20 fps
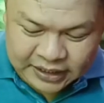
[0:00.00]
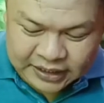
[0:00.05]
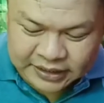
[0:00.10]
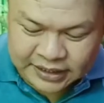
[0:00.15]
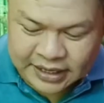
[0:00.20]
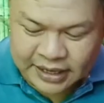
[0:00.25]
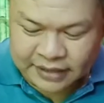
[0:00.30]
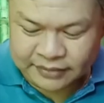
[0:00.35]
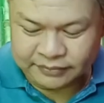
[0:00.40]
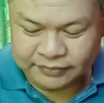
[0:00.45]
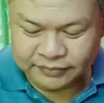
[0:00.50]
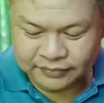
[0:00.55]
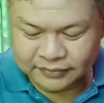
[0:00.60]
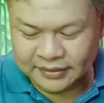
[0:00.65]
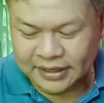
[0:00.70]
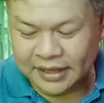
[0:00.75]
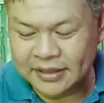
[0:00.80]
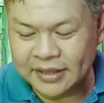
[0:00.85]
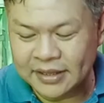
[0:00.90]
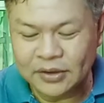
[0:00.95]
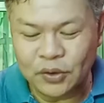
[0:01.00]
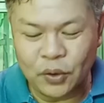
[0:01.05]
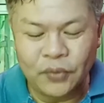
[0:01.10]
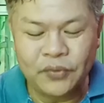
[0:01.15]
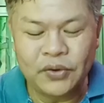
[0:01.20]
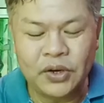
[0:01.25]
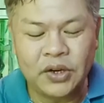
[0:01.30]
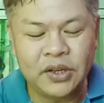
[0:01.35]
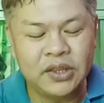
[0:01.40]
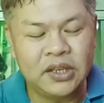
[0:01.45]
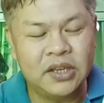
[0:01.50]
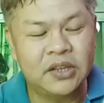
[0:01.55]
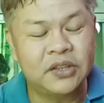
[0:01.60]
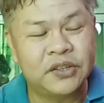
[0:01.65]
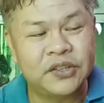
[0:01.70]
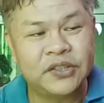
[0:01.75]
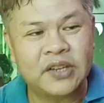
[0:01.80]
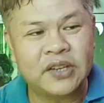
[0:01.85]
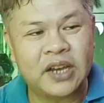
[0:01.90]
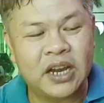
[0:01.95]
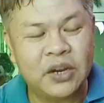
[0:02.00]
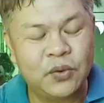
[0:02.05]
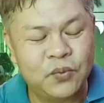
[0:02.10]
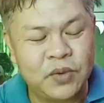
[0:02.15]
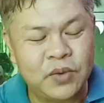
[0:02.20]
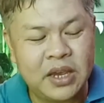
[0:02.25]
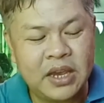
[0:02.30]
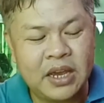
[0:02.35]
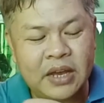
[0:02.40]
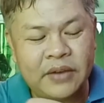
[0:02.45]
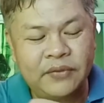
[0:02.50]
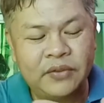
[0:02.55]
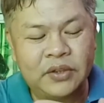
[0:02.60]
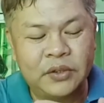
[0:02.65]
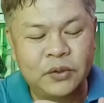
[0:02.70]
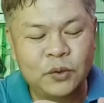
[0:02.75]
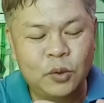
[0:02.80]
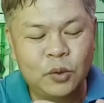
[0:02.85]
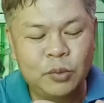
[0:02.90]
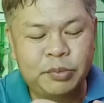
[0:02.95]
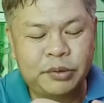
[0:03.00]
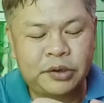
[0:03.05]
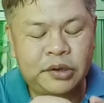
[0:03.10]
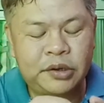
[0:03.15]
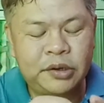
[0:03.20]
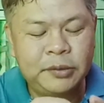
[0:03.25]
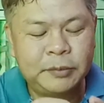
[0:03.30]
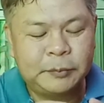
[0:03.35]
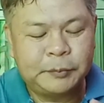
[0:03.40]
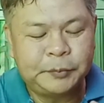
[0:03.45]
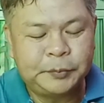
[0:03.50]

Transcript: Yeah, and then over at the other side, we have the scooper.